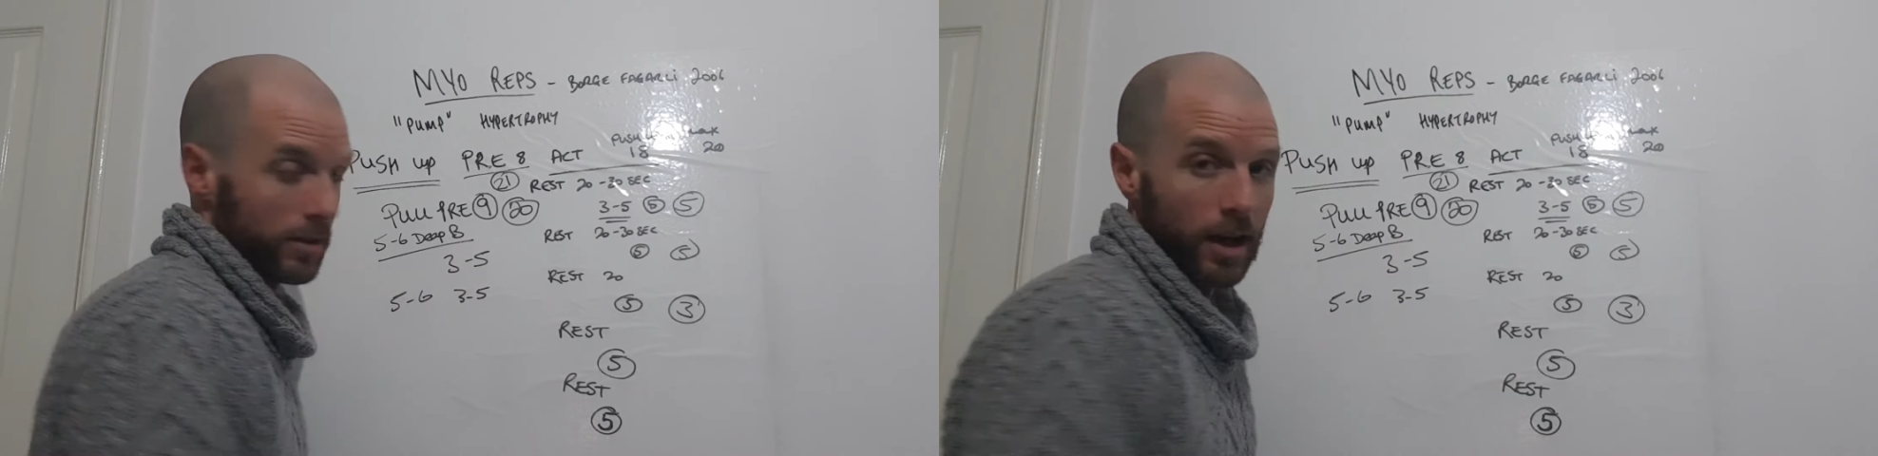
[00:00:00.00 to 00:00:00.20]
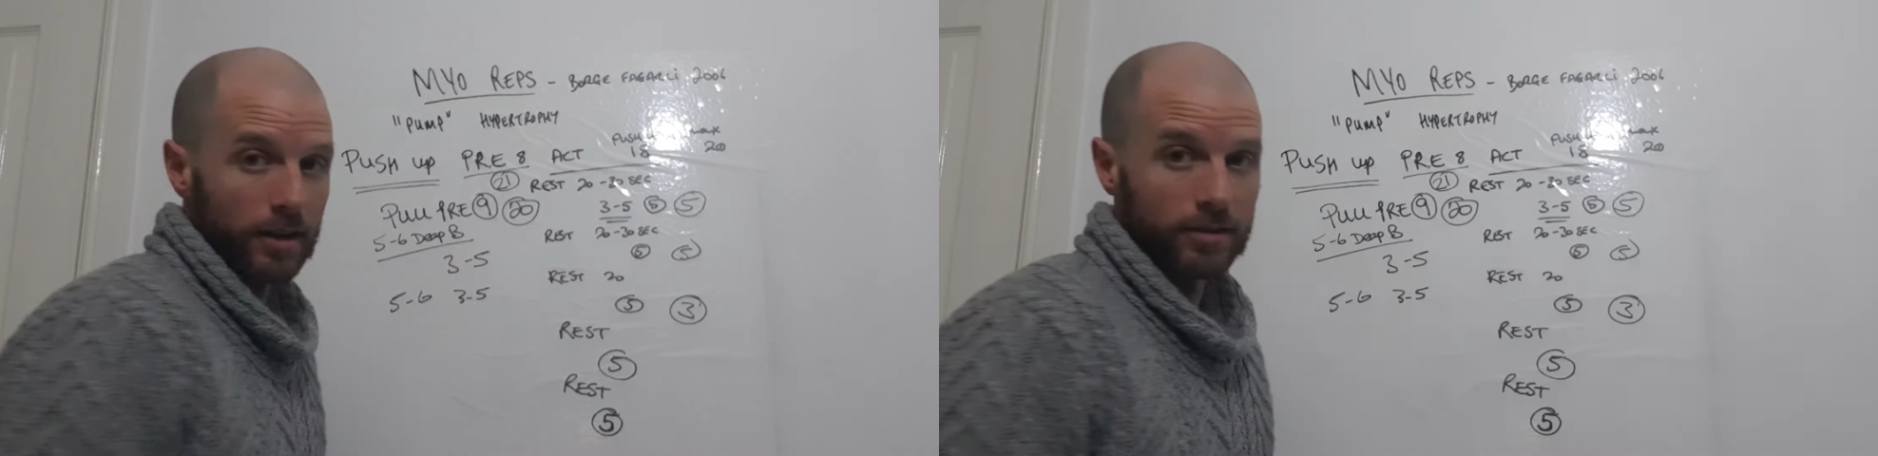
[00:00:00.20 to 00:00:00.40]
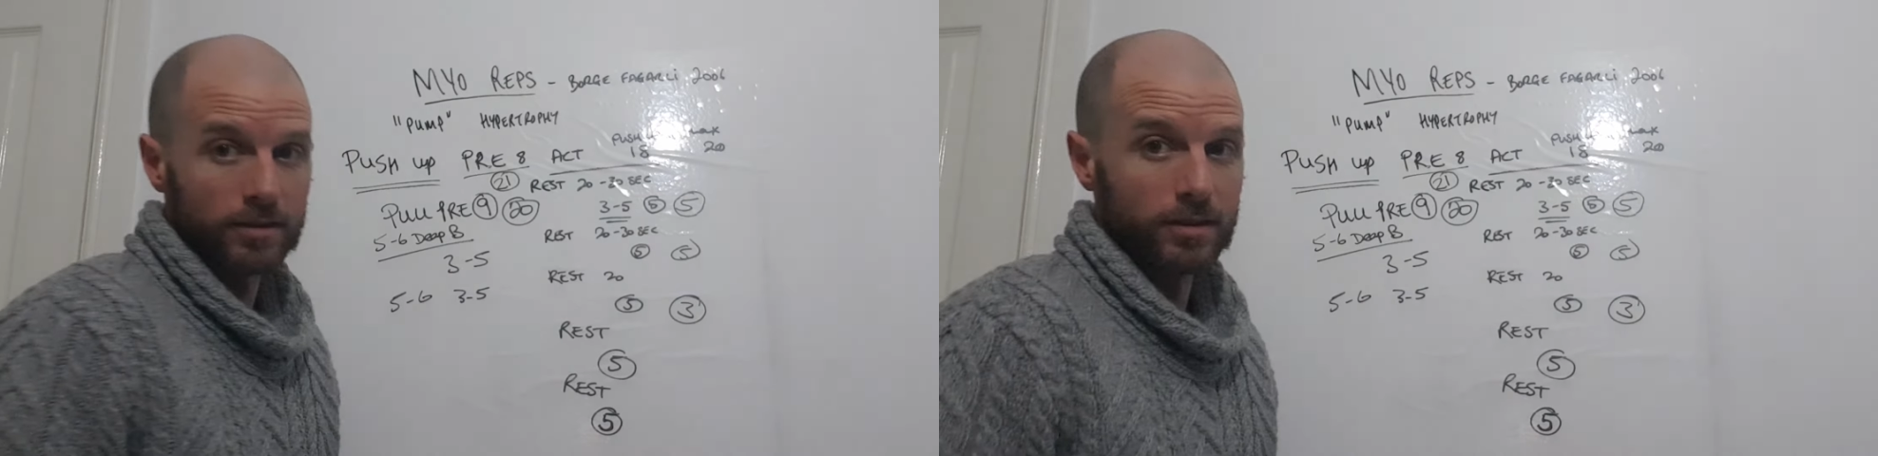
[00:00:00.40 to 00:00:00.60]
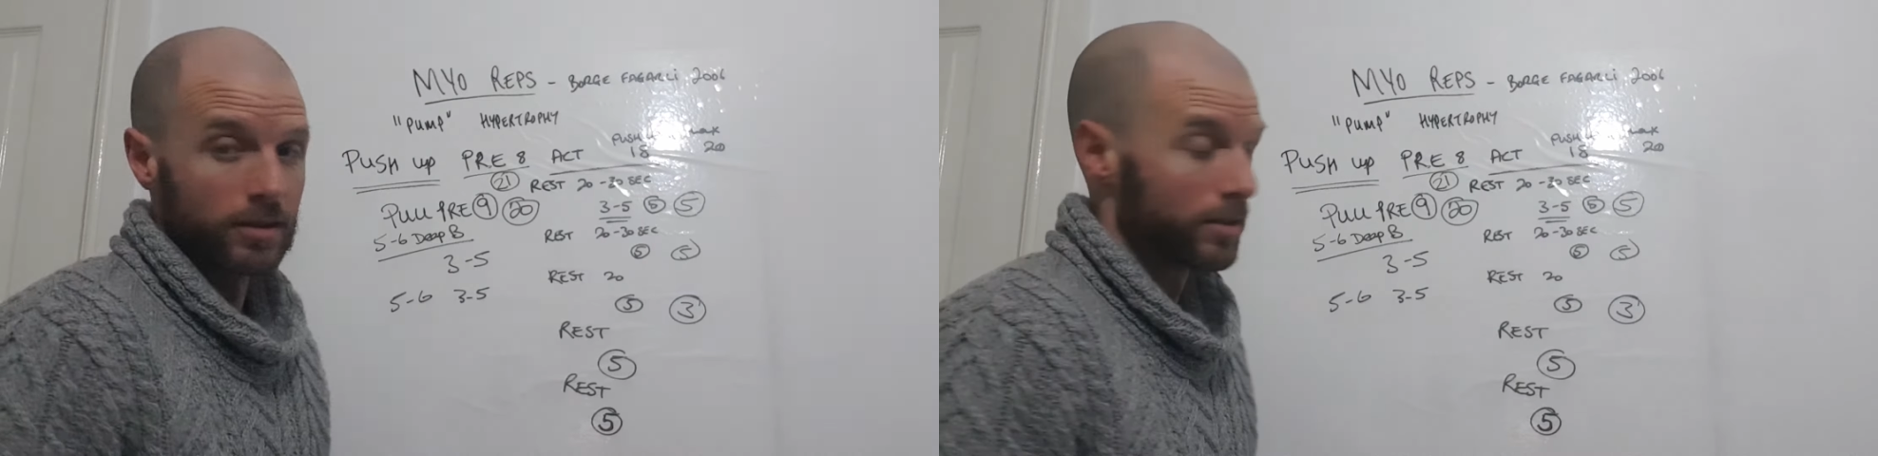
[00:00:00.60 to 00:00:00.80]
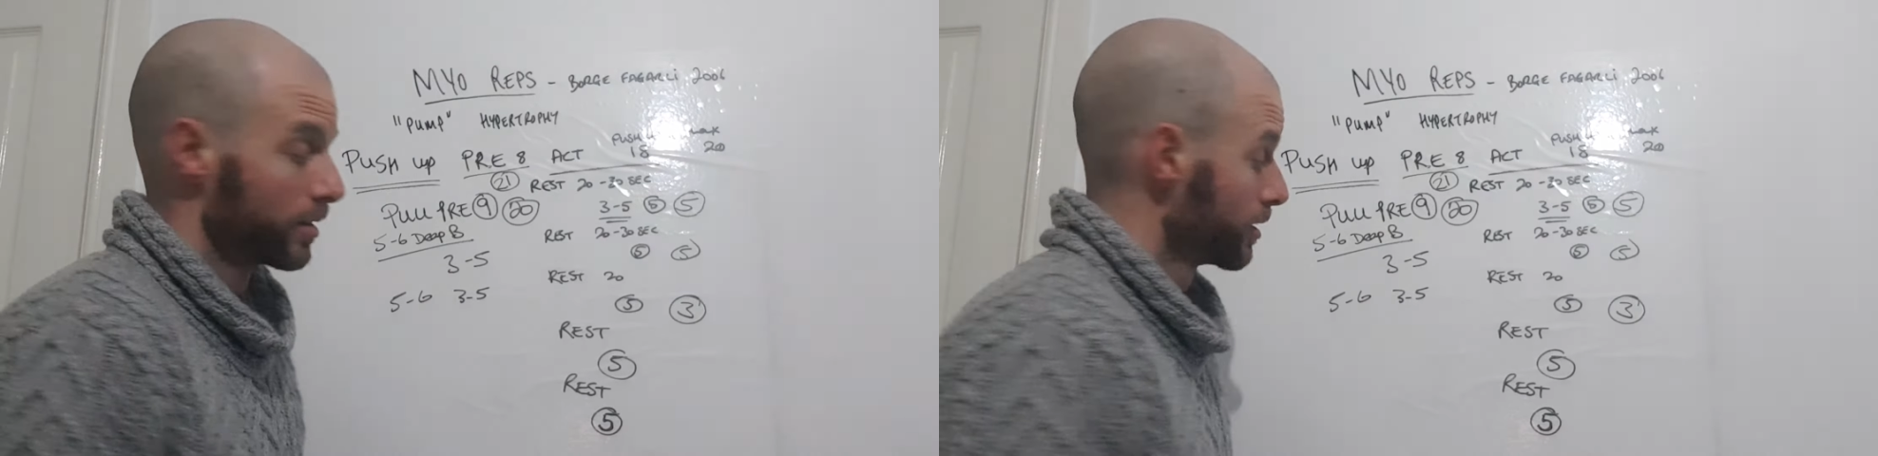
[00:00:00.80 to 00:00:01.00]
that
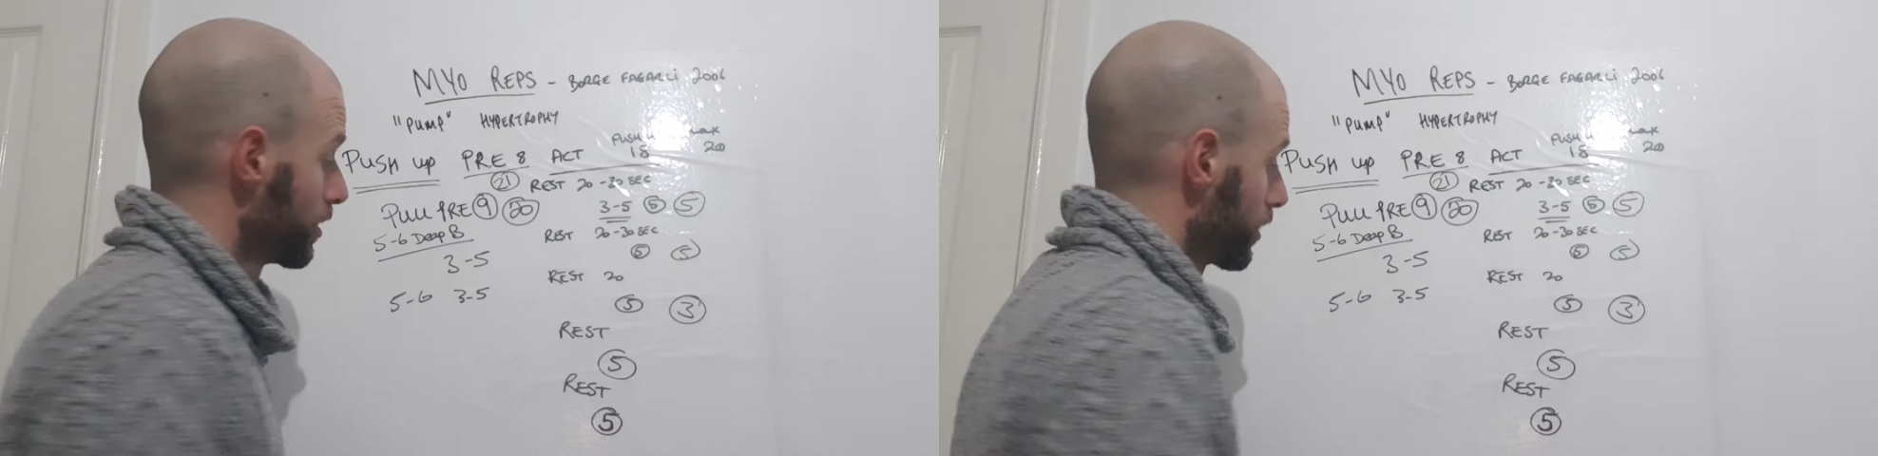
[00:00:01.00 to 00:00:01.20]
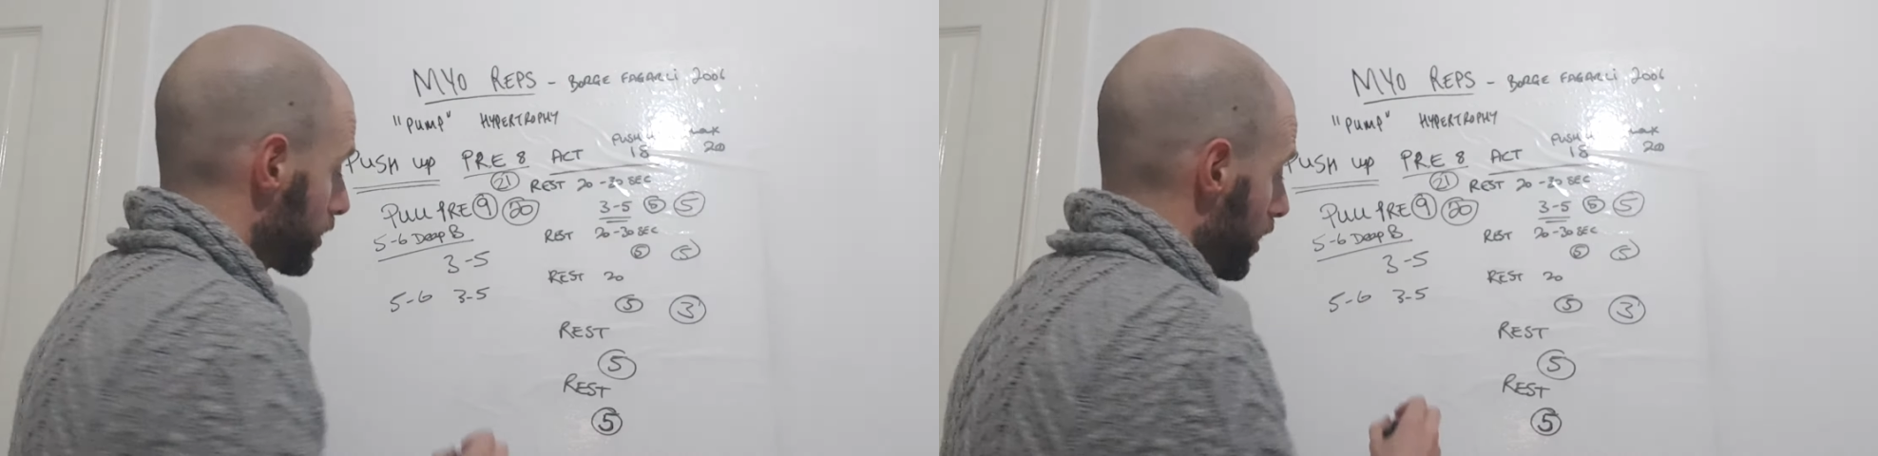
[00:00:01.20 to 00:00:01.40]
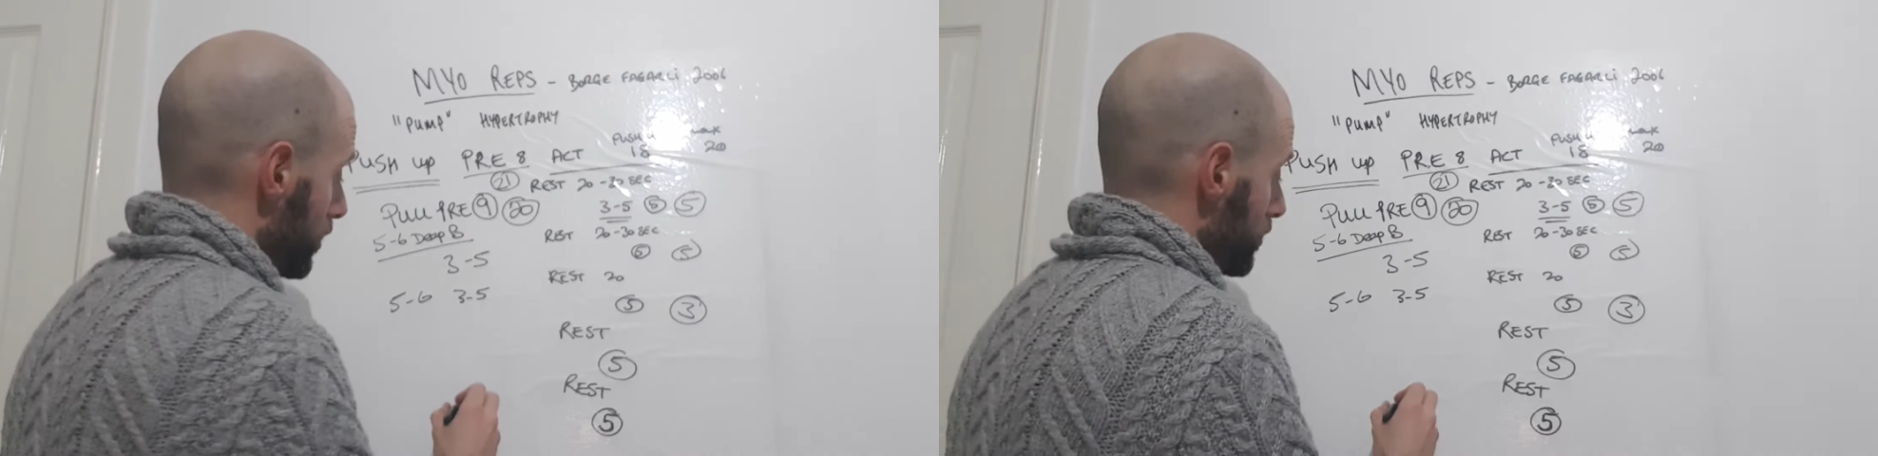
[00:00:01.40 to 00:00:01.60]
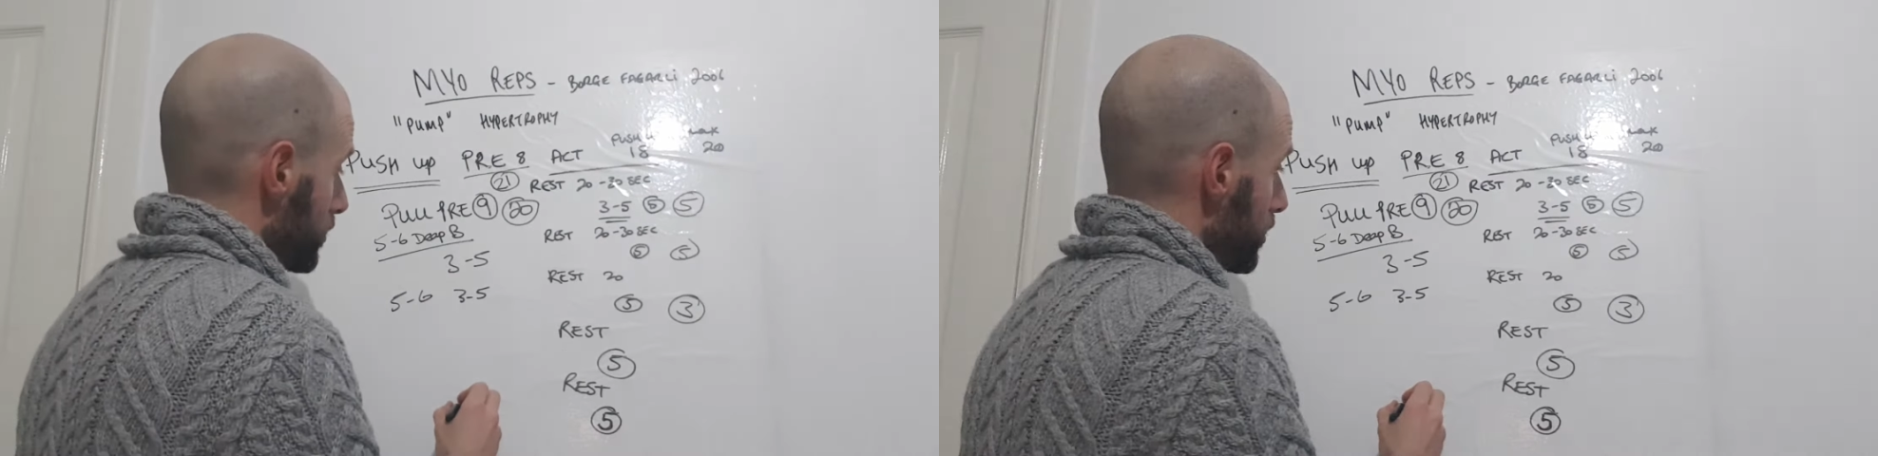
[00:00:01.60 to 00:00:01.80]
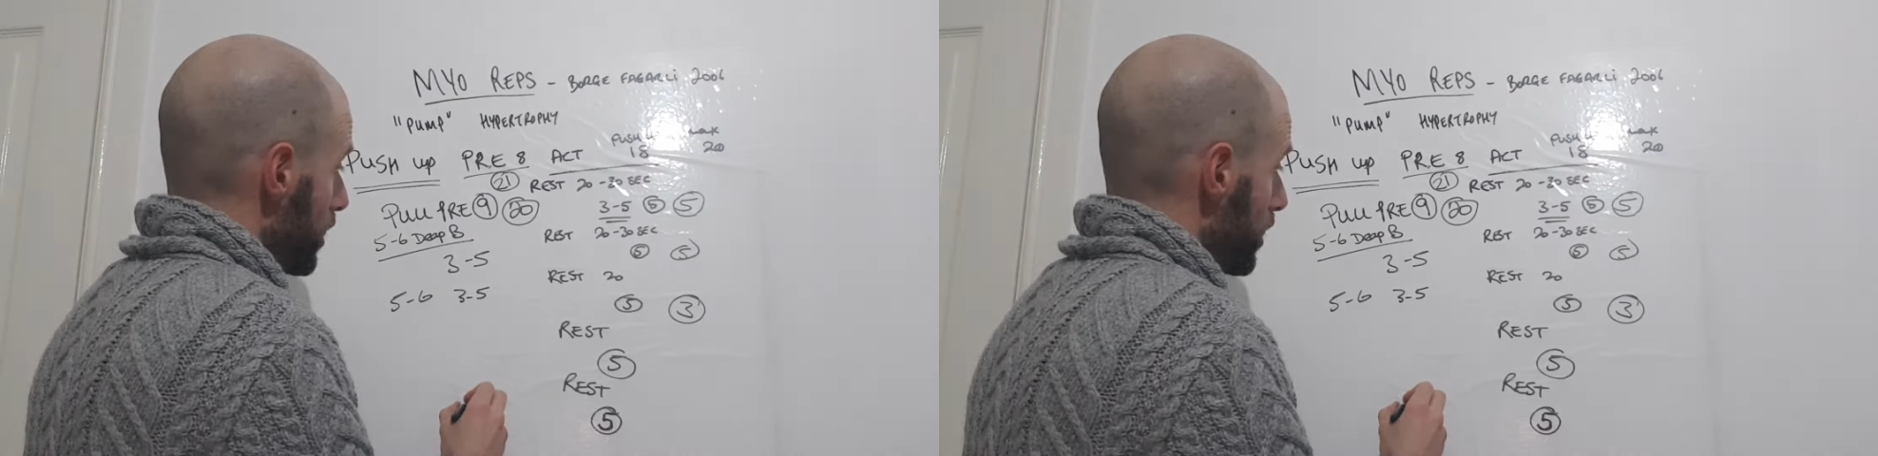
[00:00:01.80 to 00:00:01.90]
again.